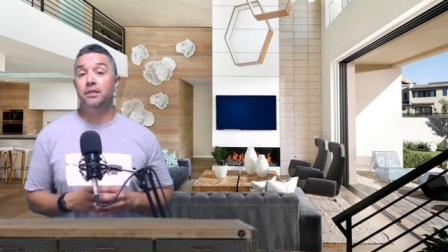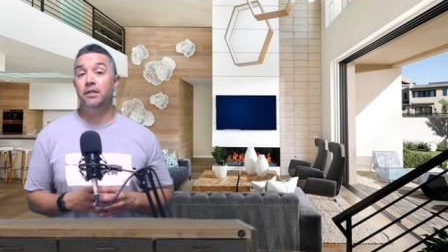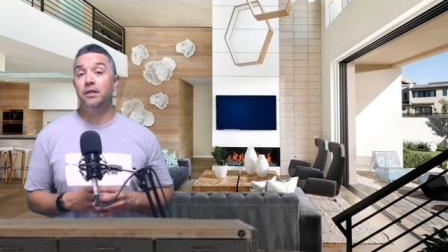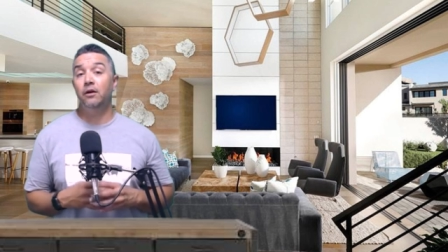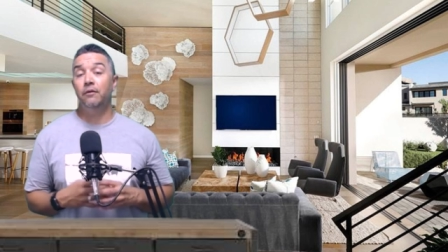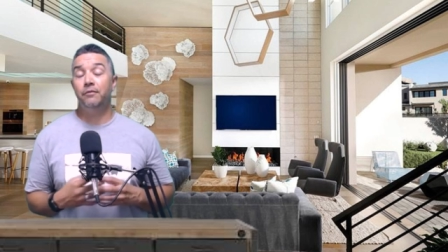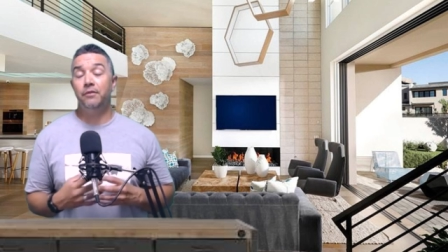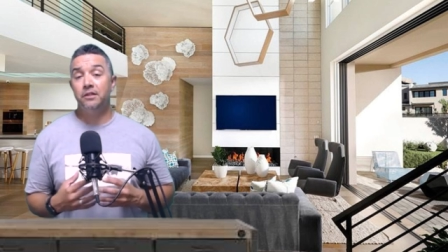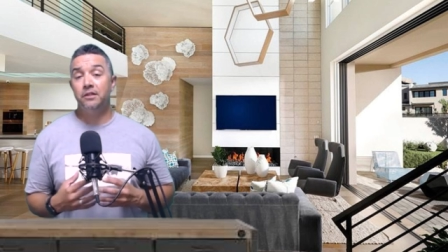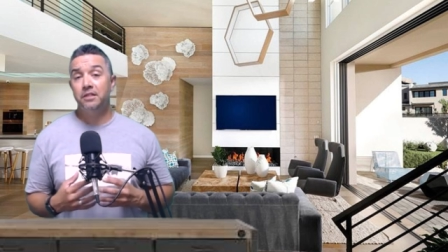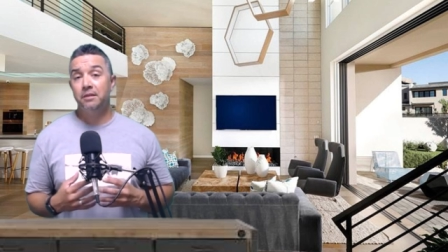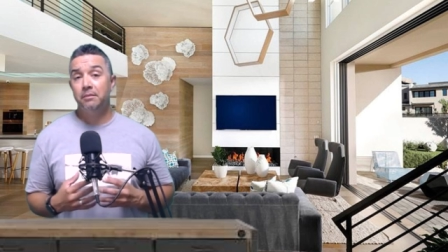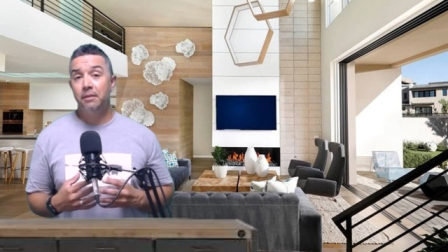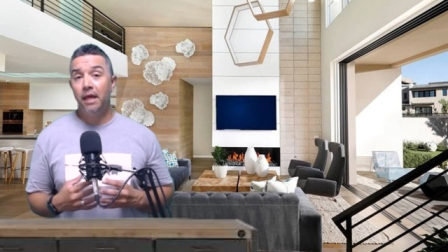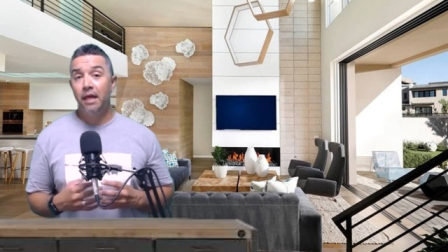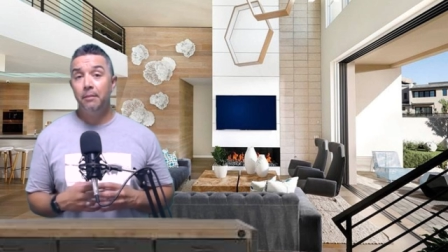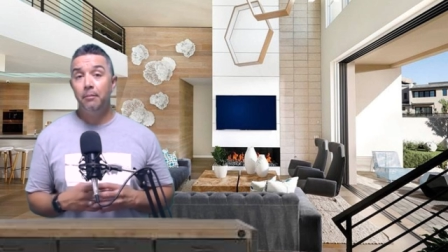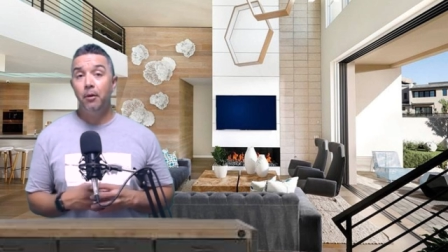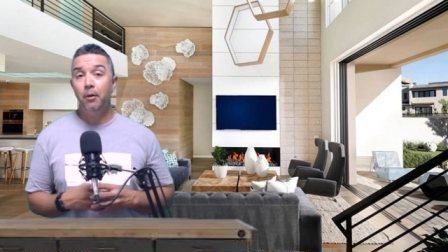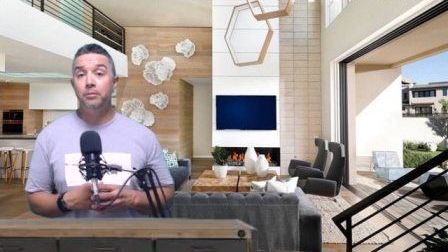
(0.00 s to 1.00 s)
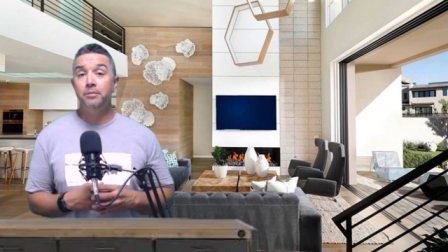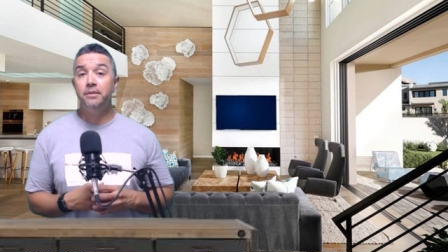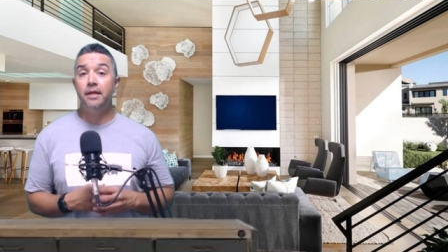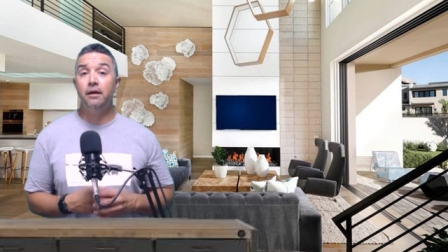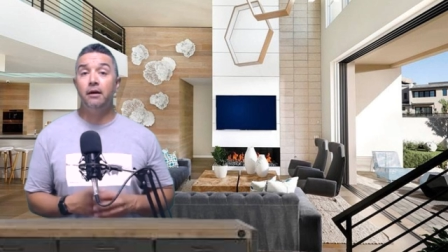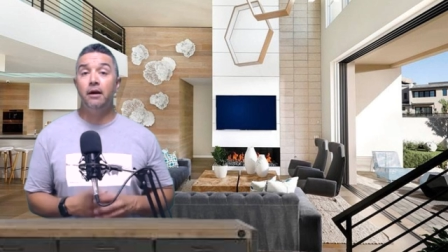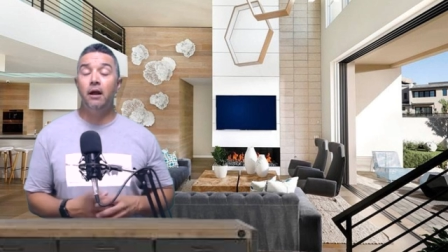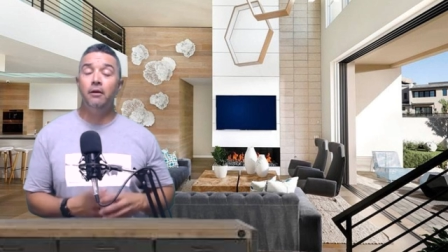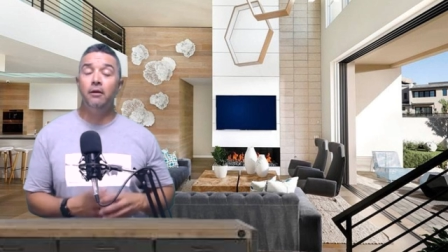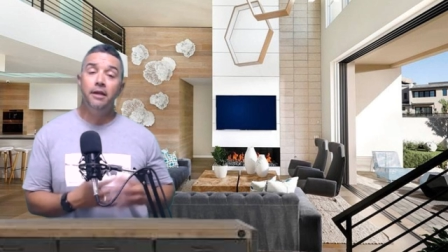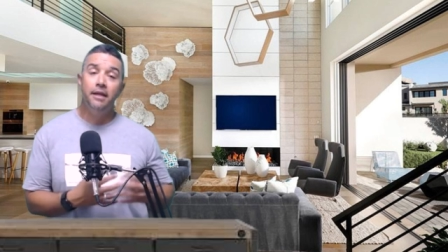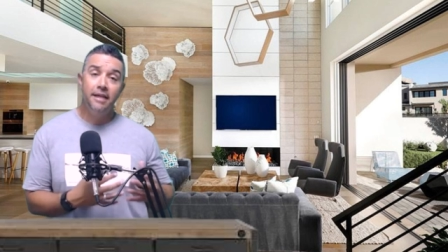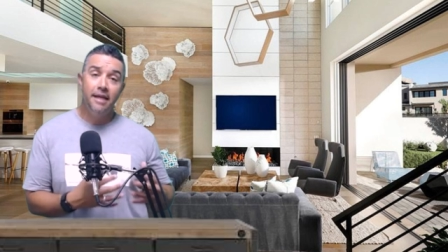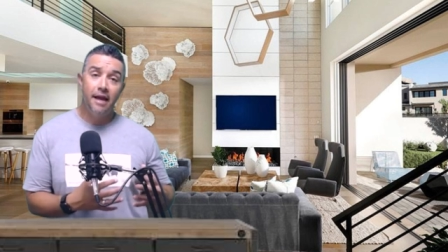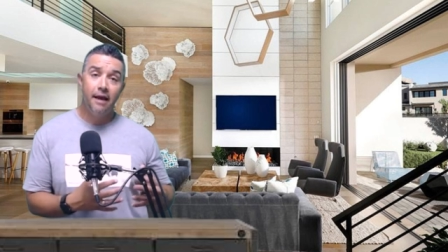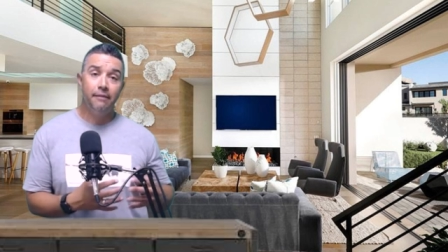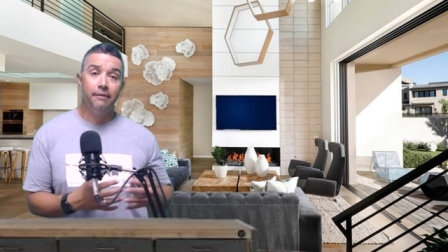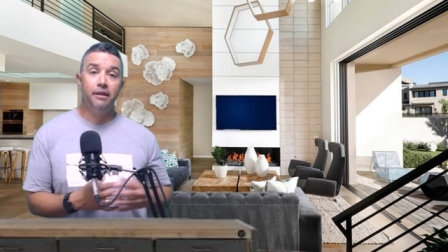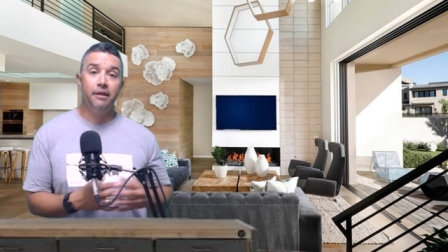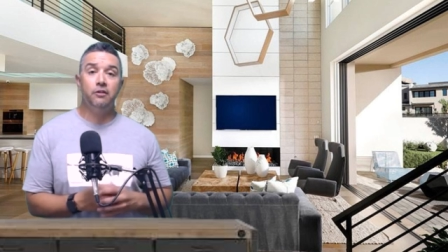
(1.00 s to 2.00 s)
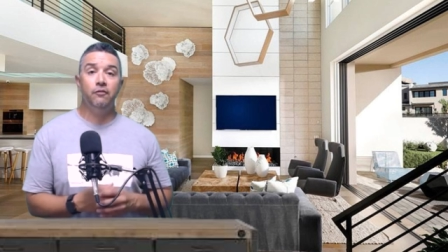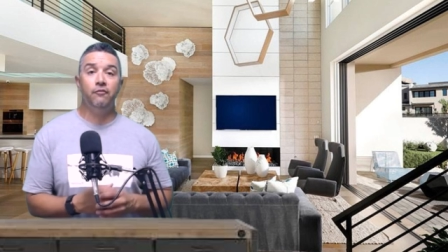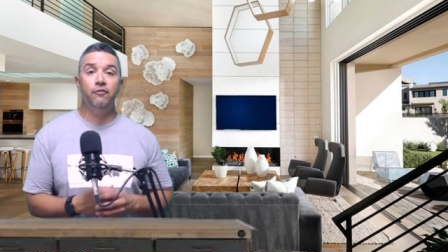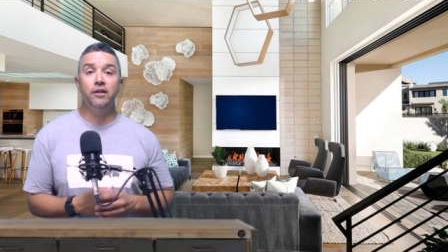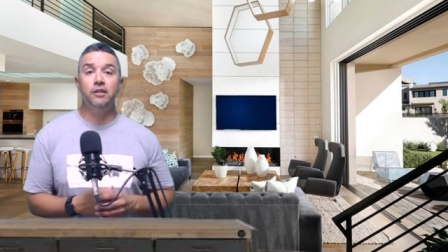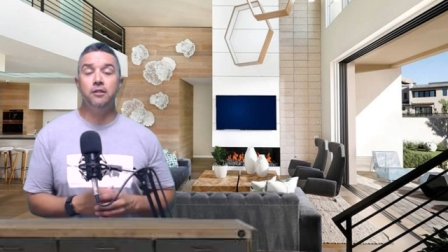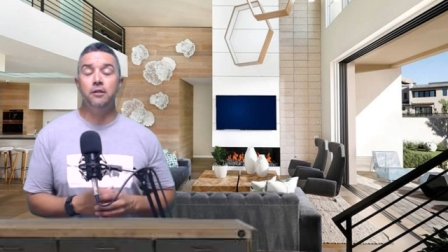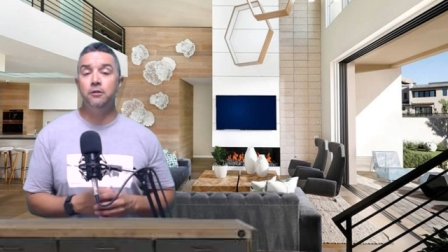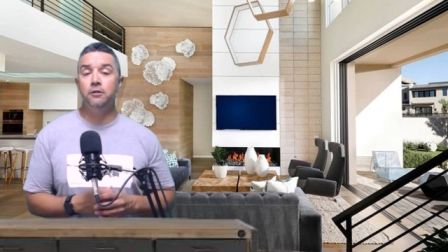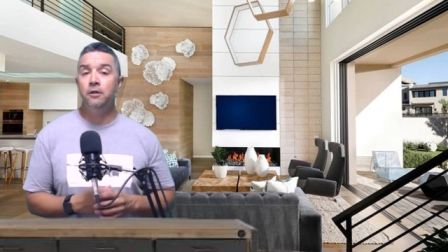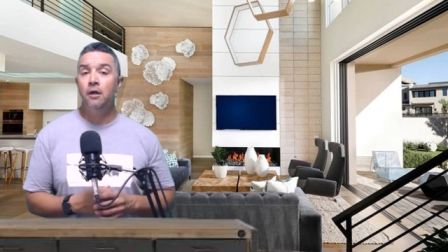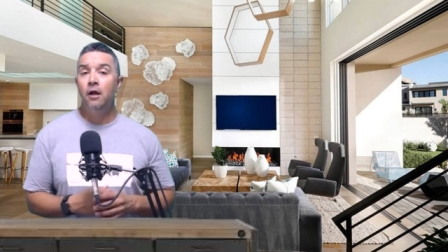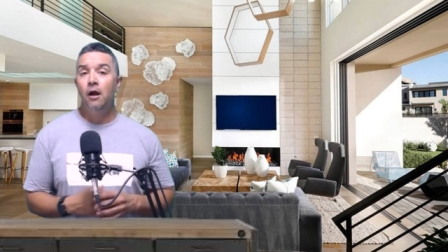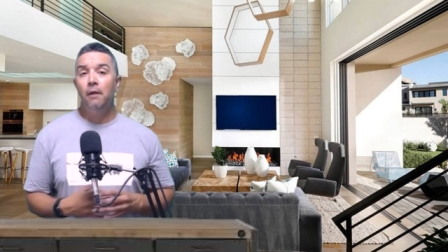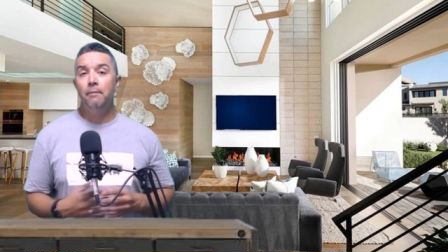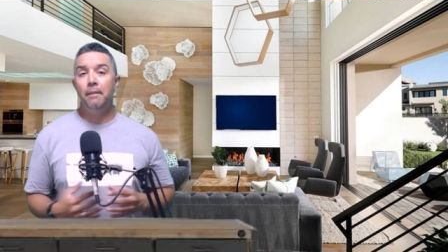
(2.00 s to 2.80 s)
You know, if there's some light bulbs that are up, yeah, let's fix those.